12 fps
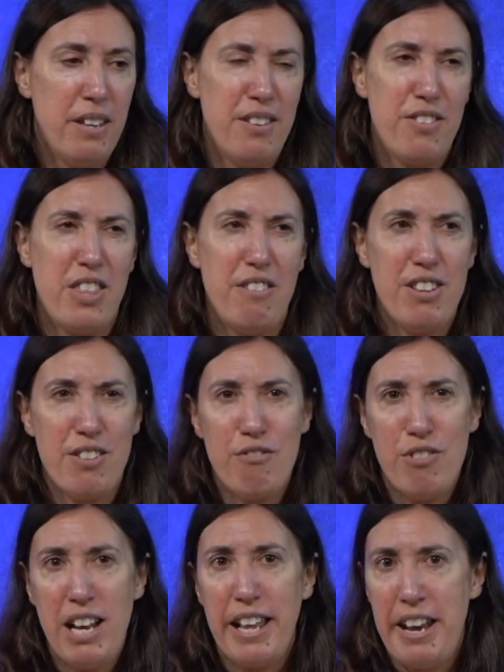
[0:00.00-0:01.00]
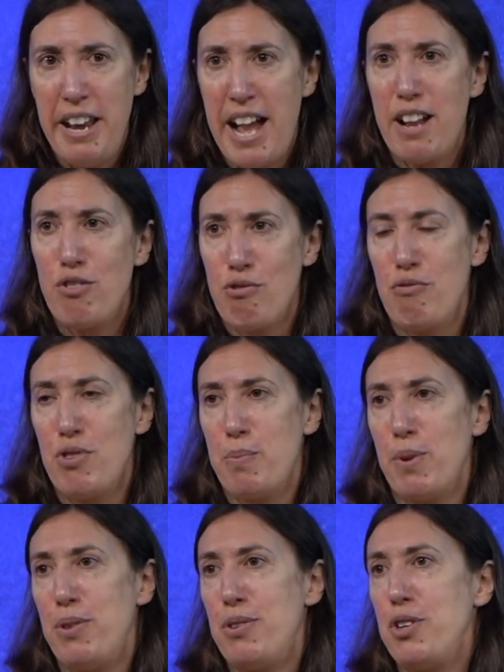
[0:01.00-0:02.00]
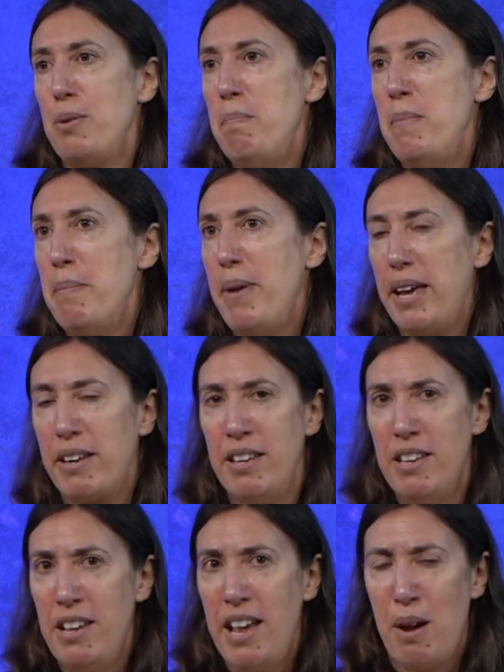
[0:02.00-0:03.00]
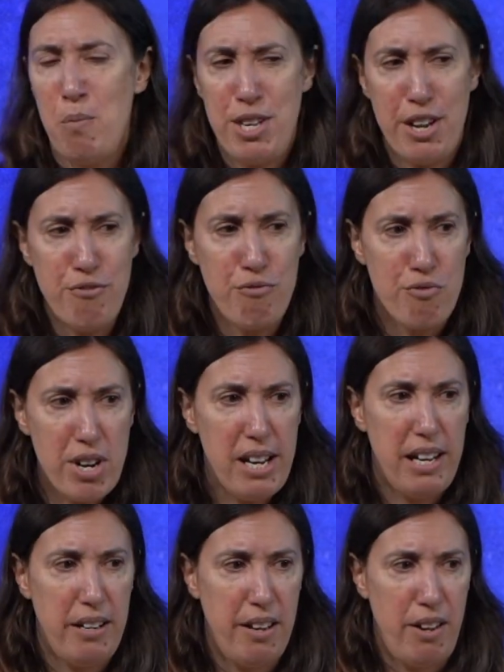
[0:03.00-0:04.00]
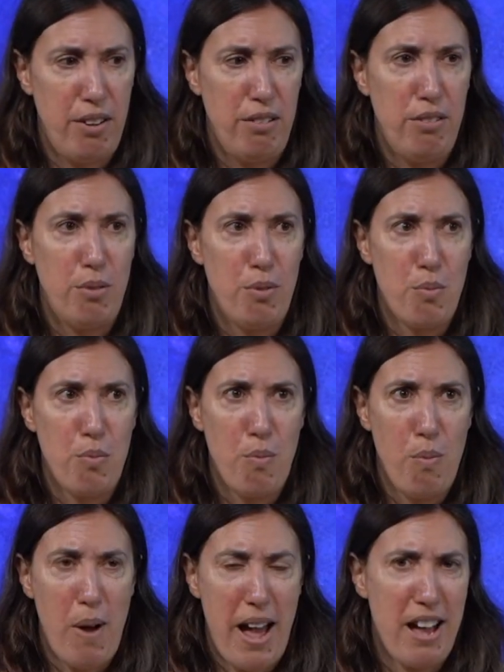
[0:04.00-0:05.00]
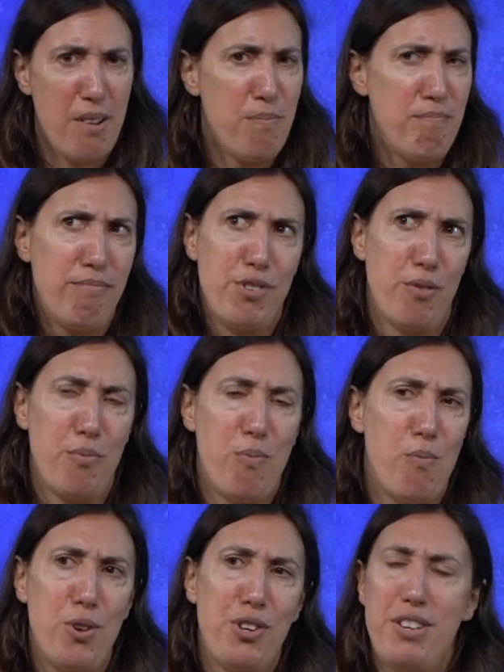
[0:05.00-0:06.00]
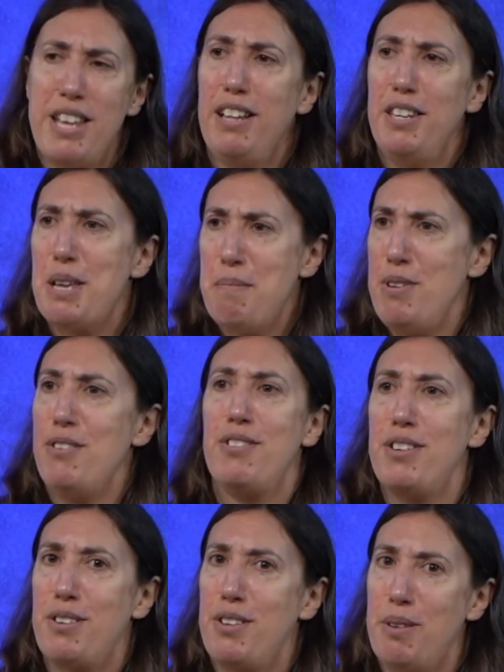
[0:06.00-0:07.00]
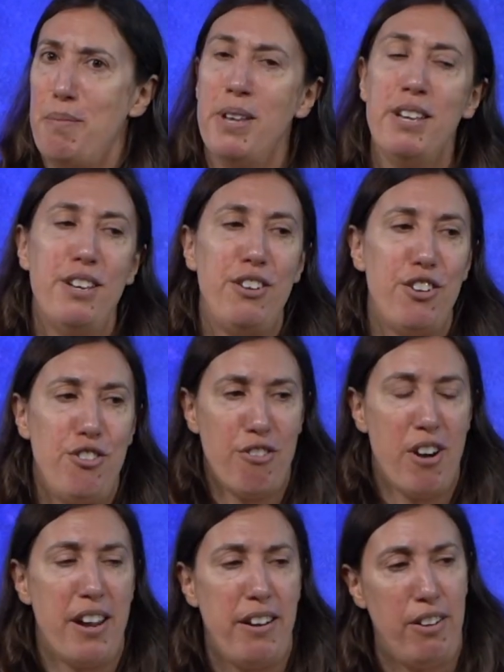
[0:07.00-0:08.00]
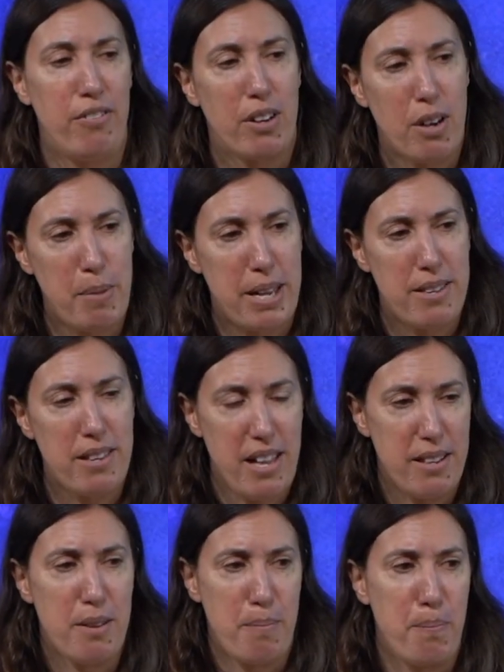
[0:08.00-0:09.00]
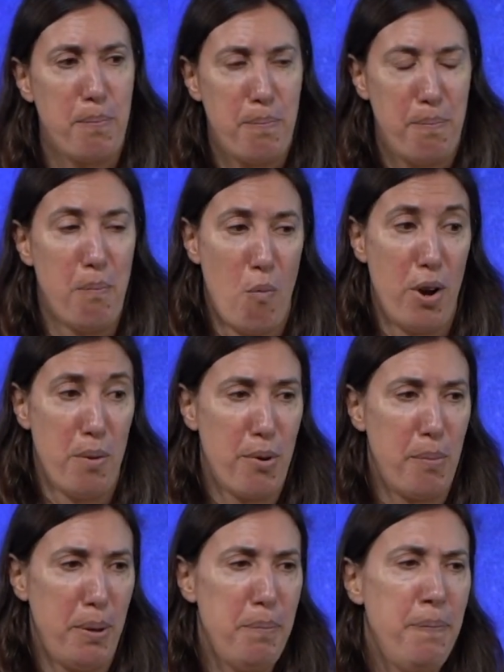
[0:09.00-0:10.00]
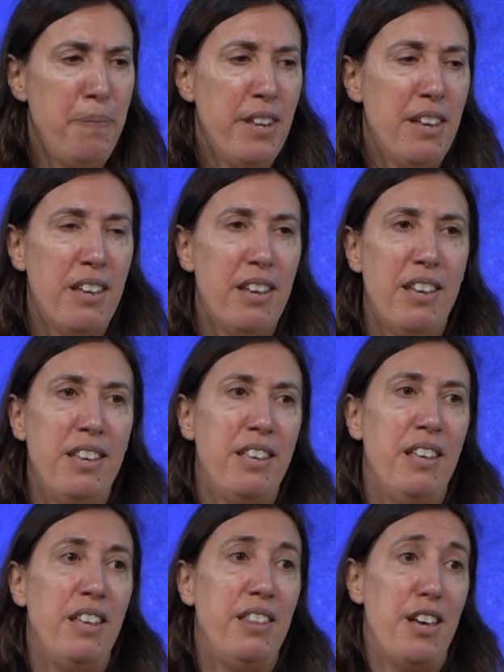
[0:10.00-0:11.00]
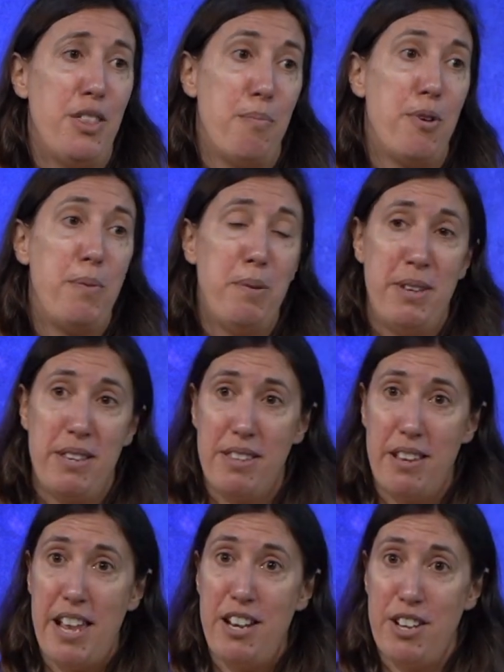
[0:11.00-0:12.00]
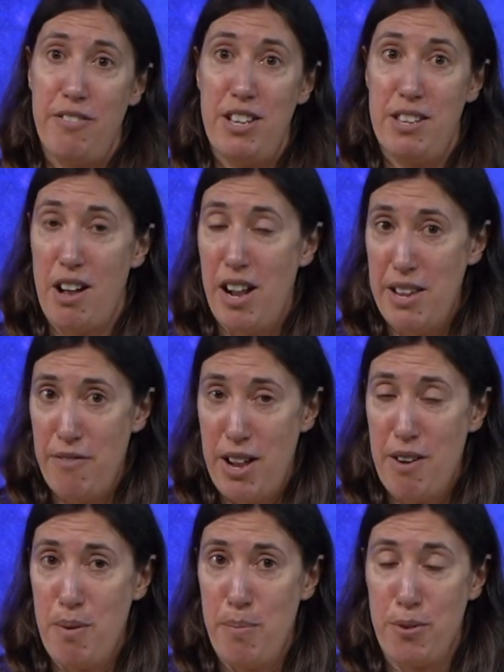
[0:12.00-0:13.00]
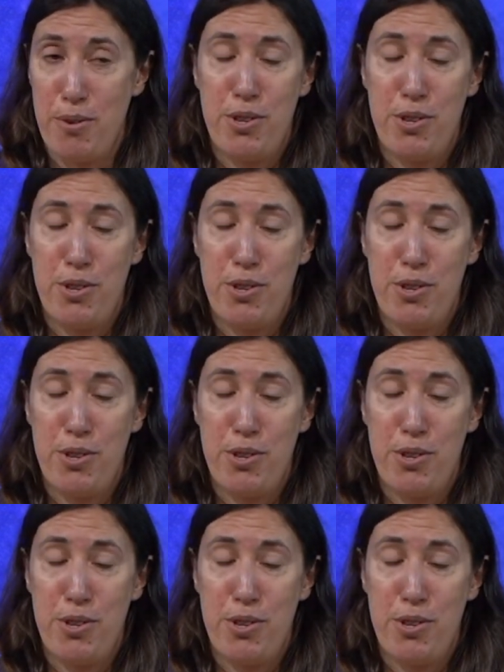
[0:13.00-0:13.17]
So there isn't really a natural response to mimic, and we don't really know sort of what to tell the immune system to try and overcome it. So that's one problem. The other problem is that HIV is highly variable.